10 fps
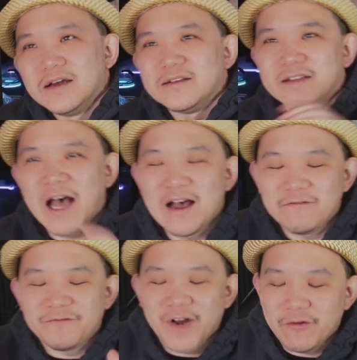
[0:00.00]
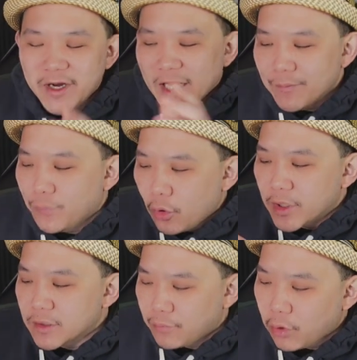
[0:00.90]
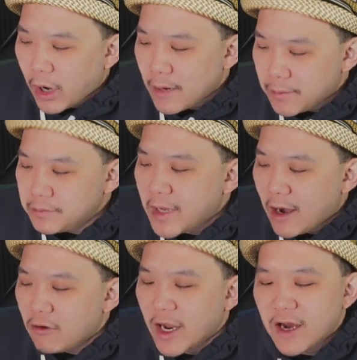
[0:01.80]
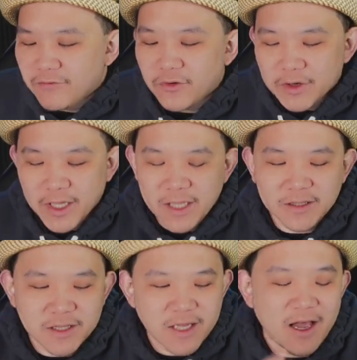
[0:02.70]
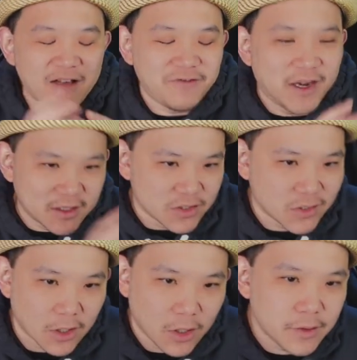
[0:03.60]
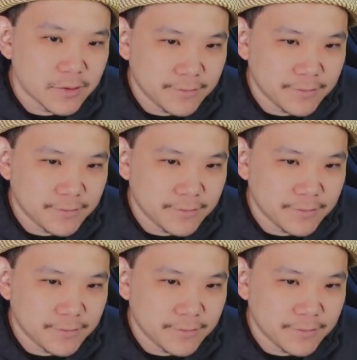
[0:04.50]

Not very important problem, however, it did affect the cigar.